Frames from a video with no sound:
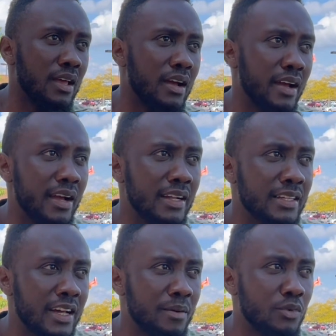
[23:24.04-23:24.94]
And
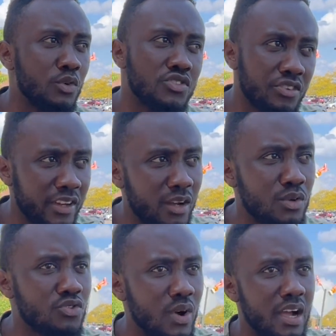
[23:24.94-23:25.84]
Costa Rica
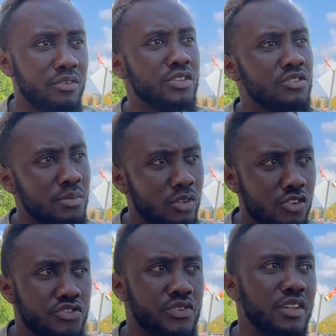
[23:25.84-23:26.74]
was quite a reasonable
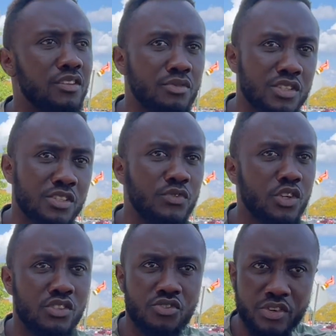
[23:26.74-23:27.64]
country. They received
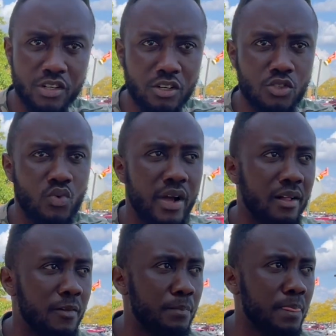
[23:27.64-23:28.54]
us, treated us well.